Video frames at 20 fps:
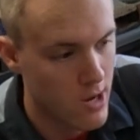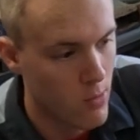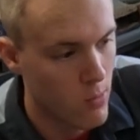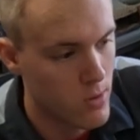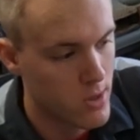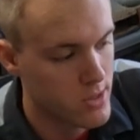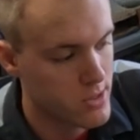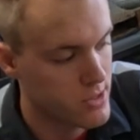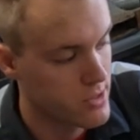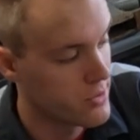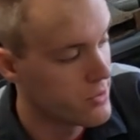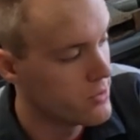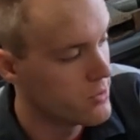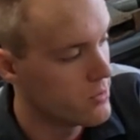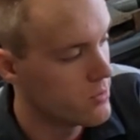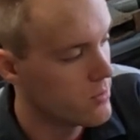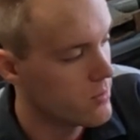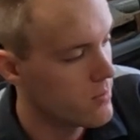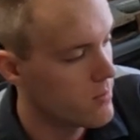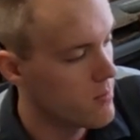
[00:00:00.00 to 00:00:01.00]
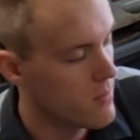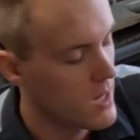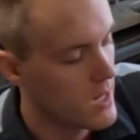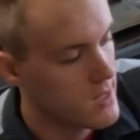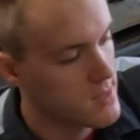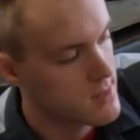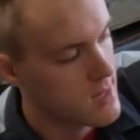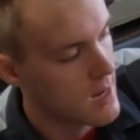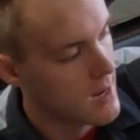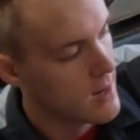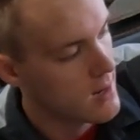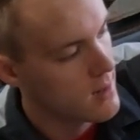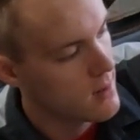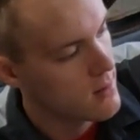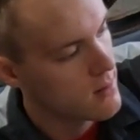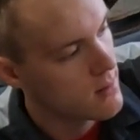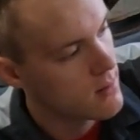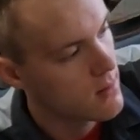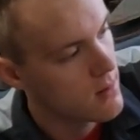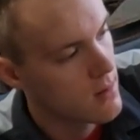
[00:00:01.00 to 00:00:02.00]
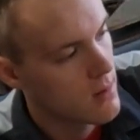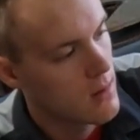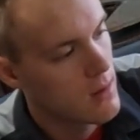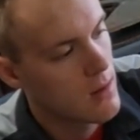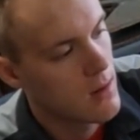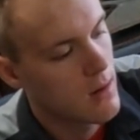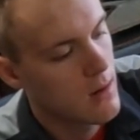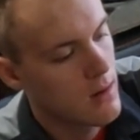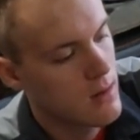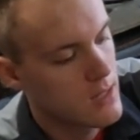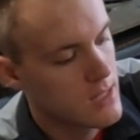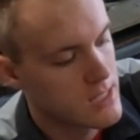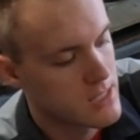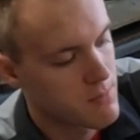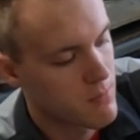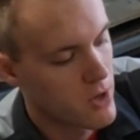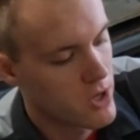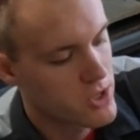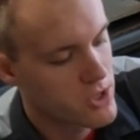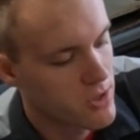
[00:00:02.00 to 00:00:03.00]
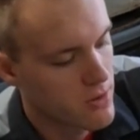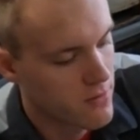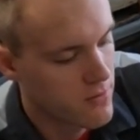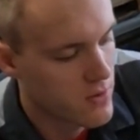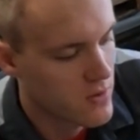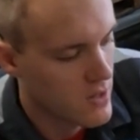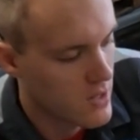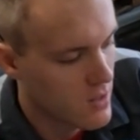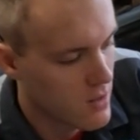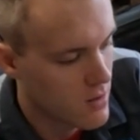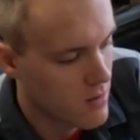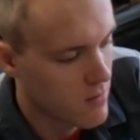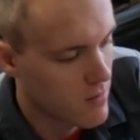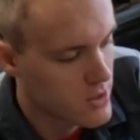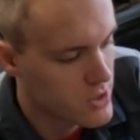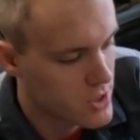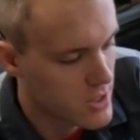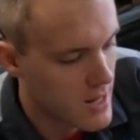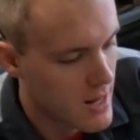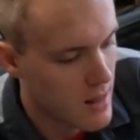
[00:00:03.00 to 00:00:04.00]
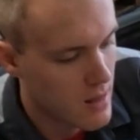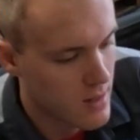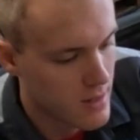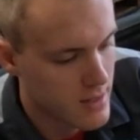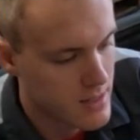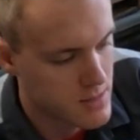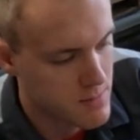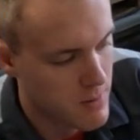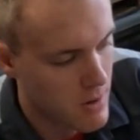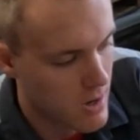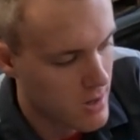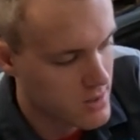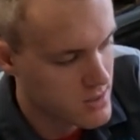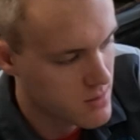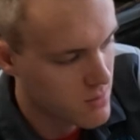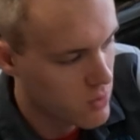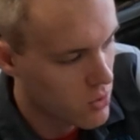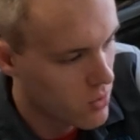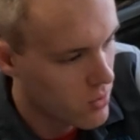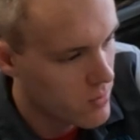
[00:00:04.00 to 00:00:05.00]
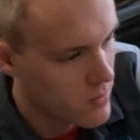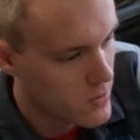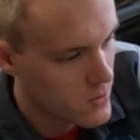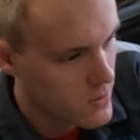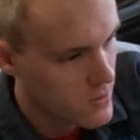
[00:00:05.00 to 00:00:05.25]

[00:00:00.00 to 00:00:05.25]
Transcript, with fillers: I want to maintain as much of the originality as possible.